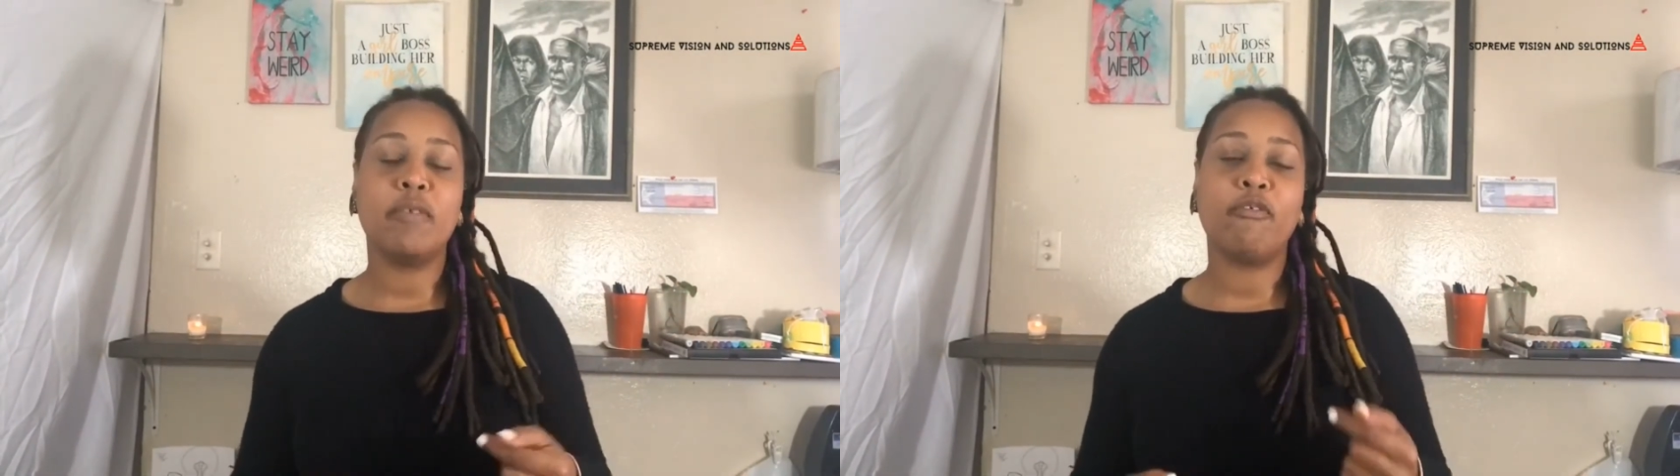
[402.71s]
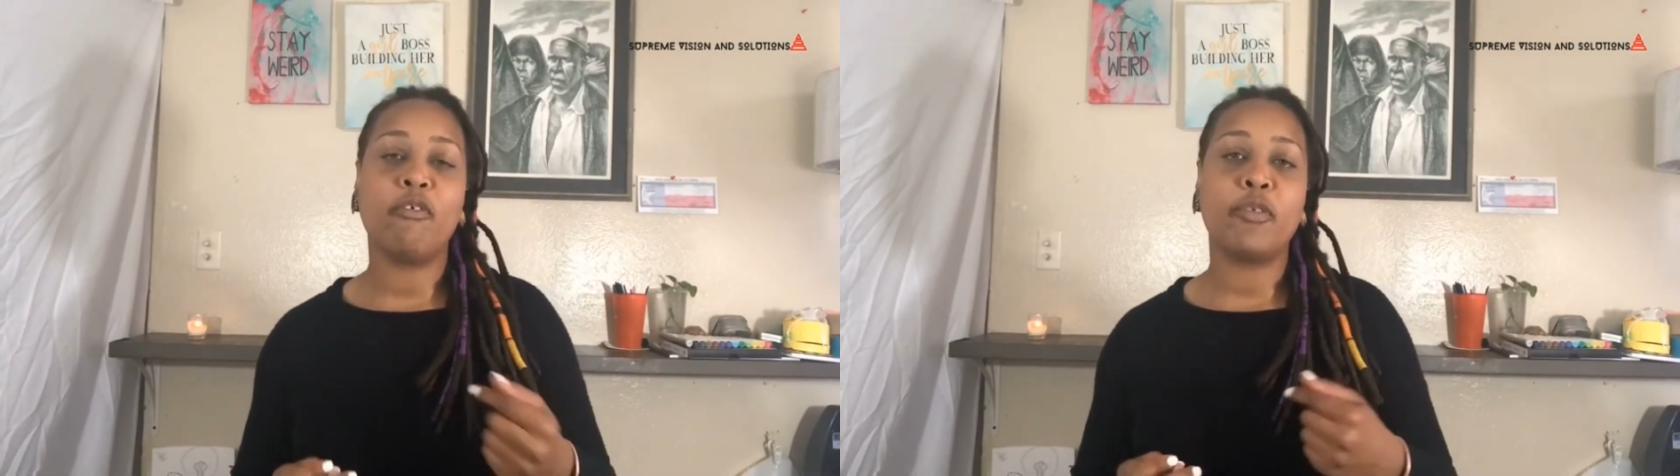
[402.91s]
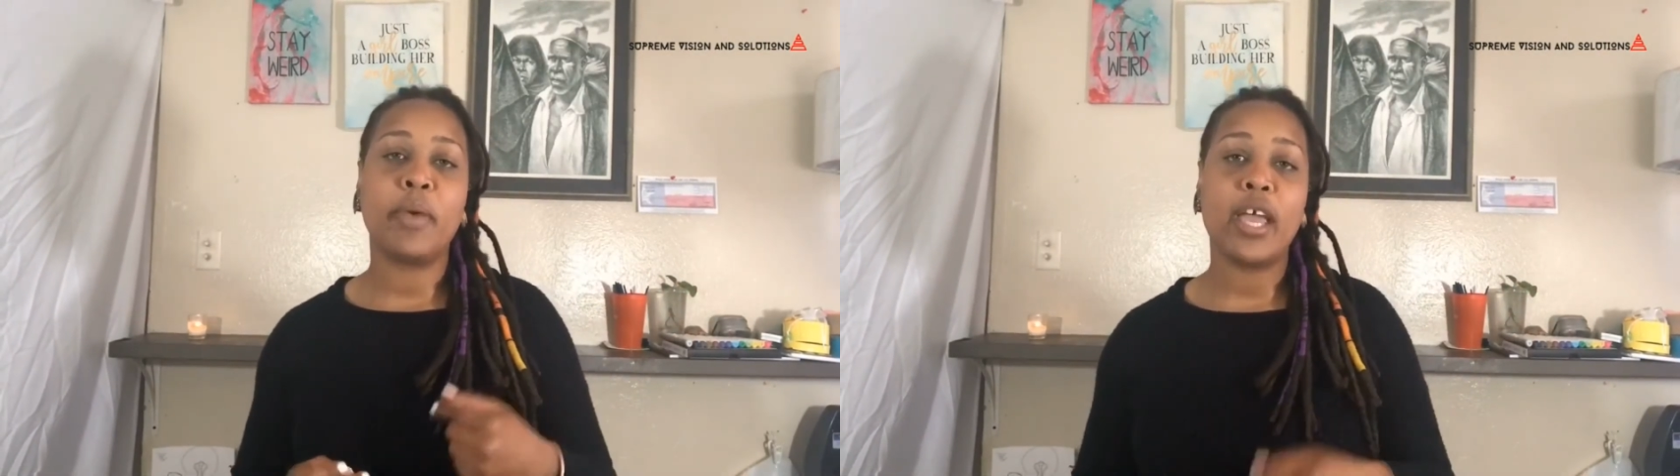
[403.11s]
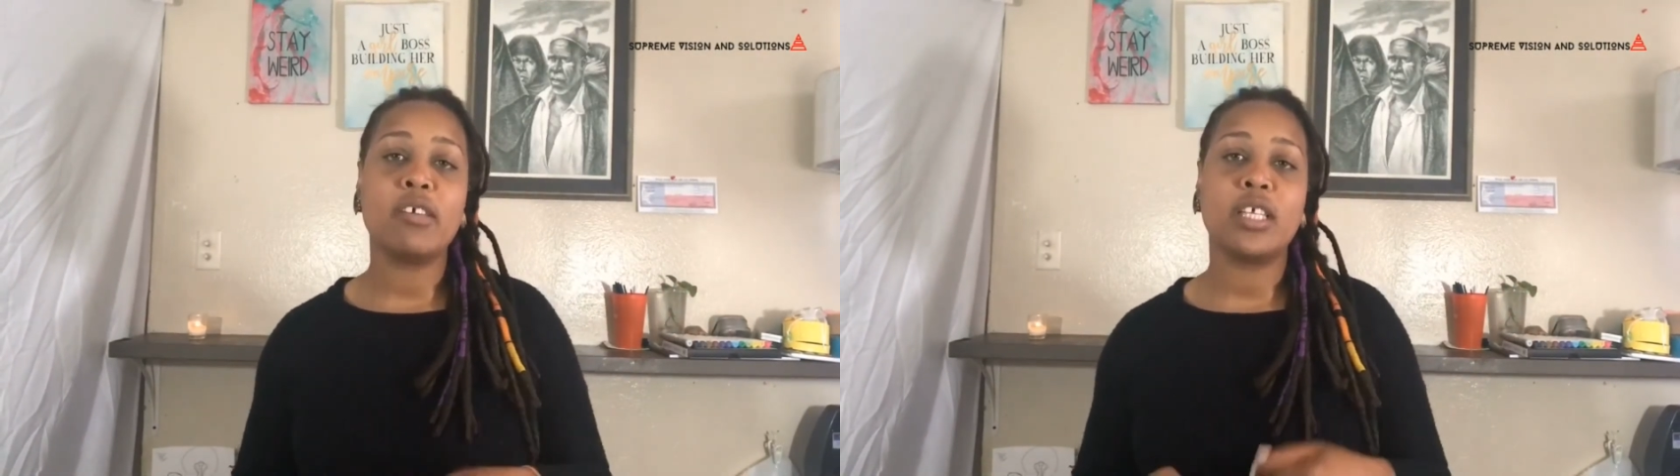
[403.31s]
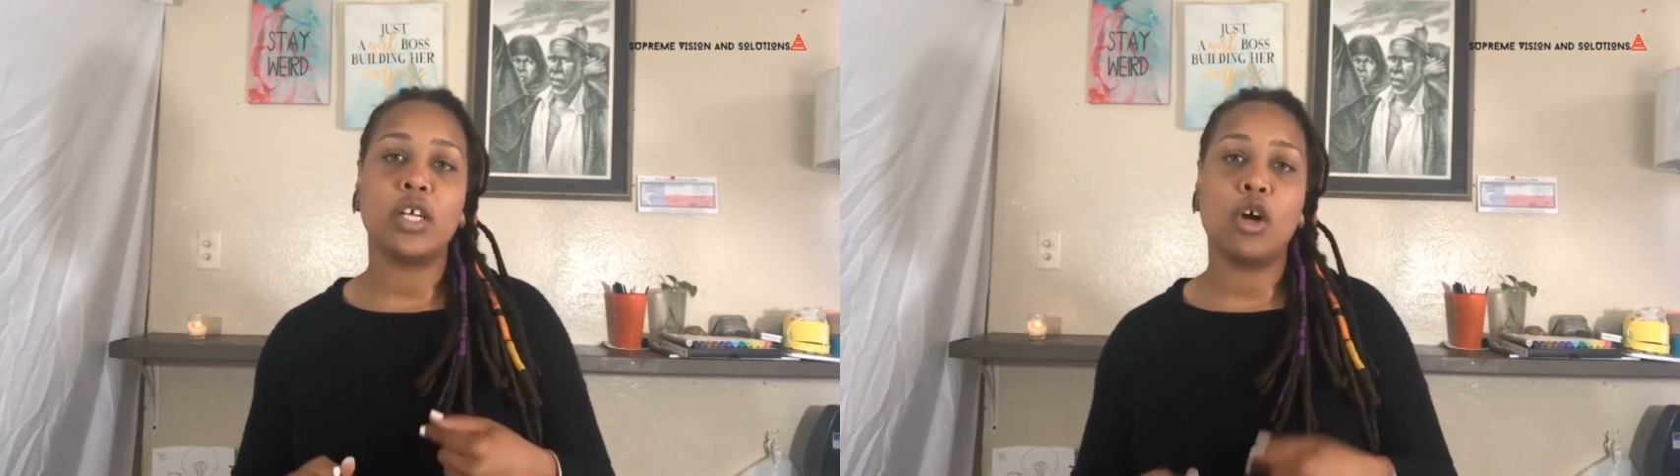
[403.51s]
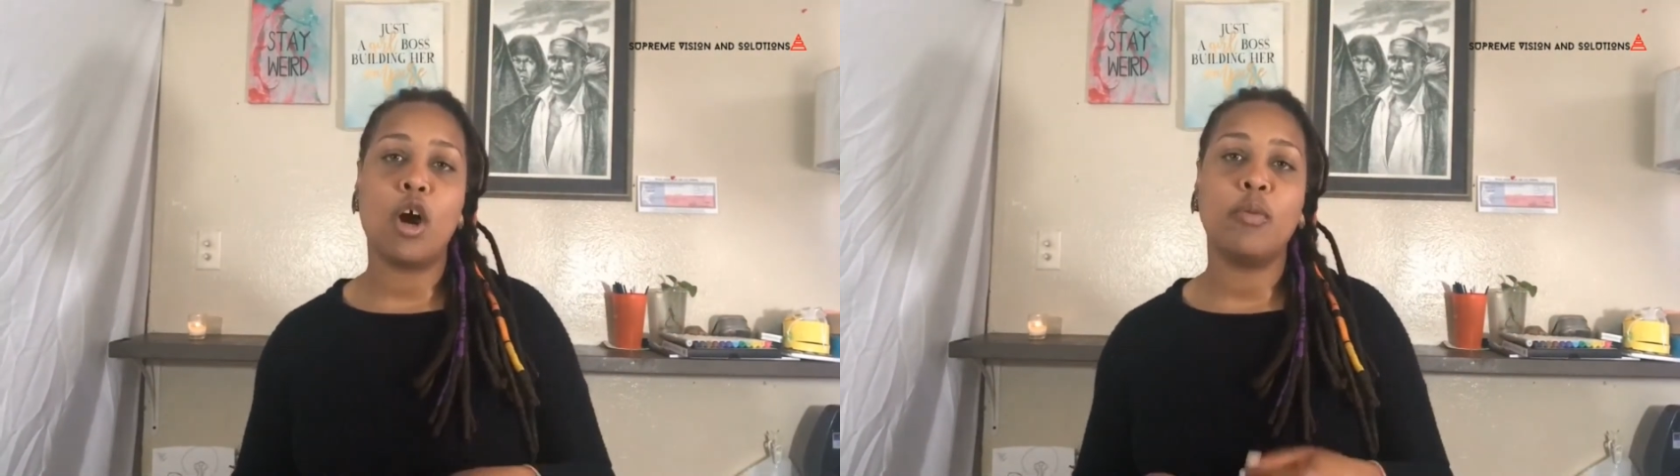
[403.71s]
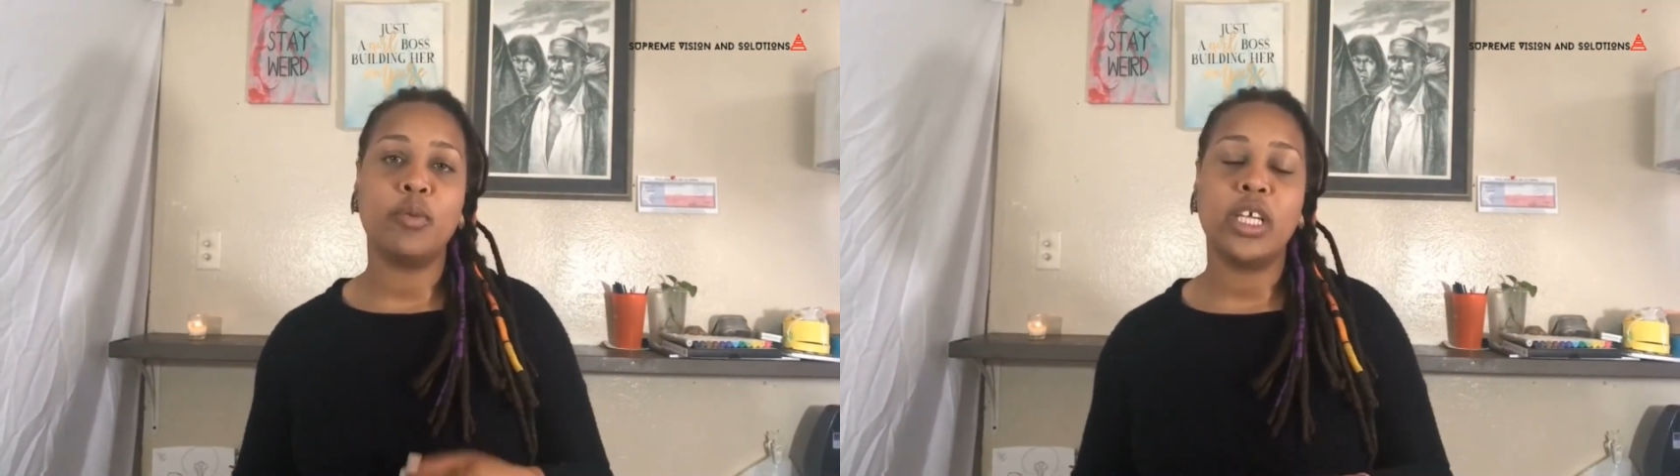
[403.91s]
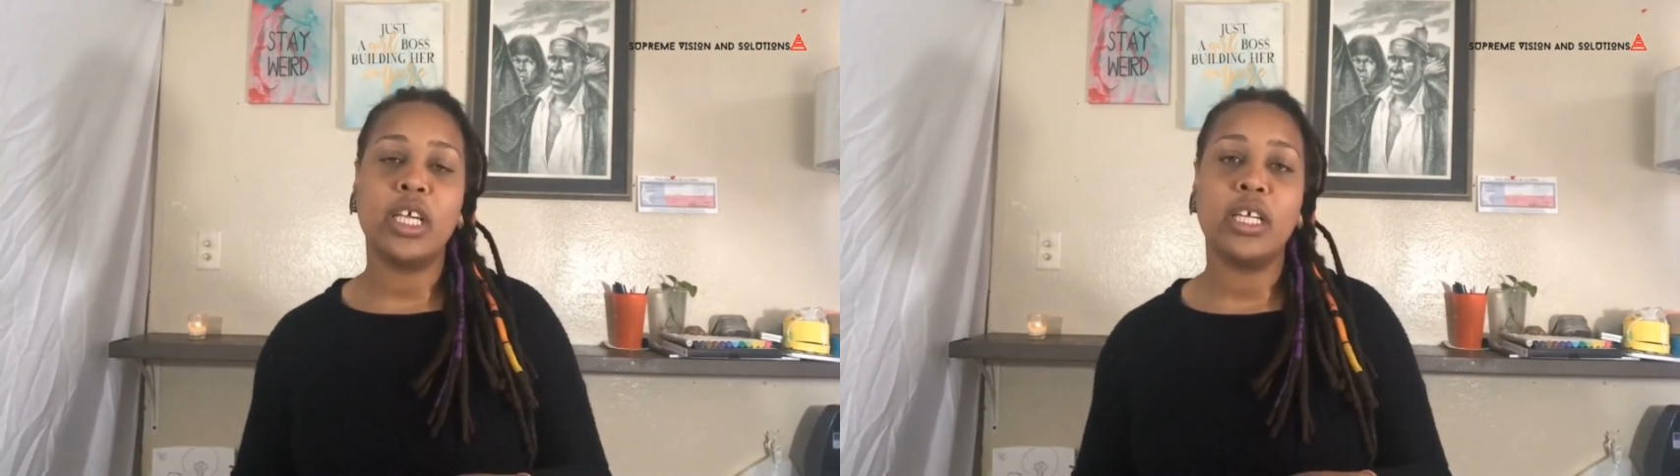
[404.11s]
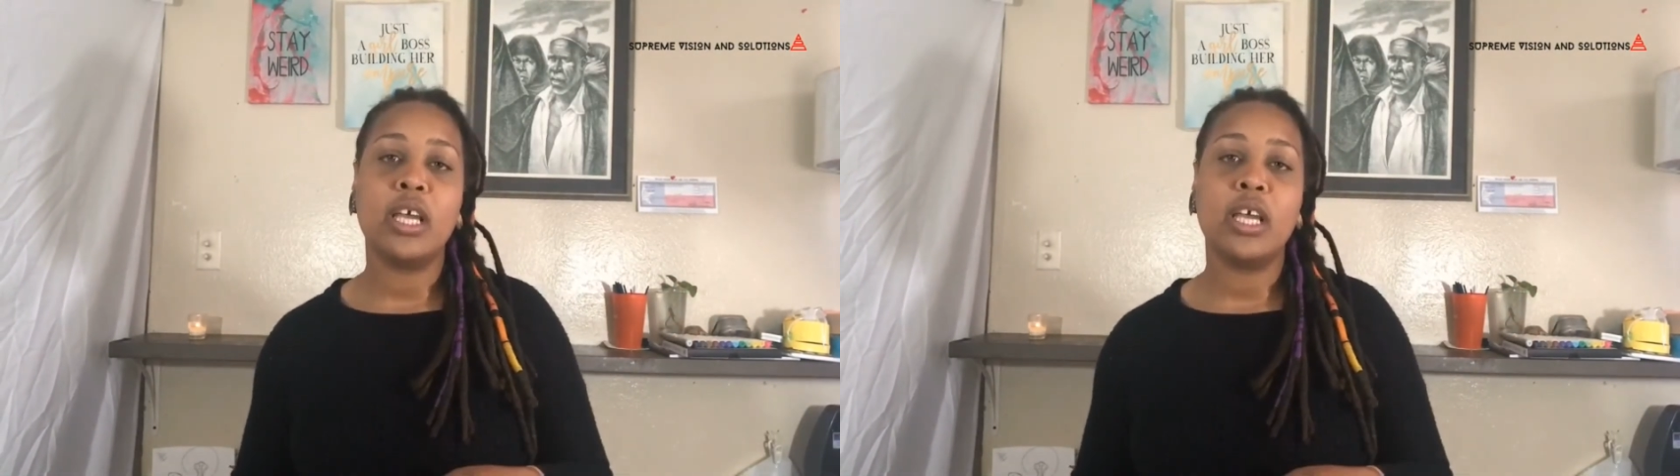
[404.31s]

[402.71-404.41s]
for repairs that the car will need,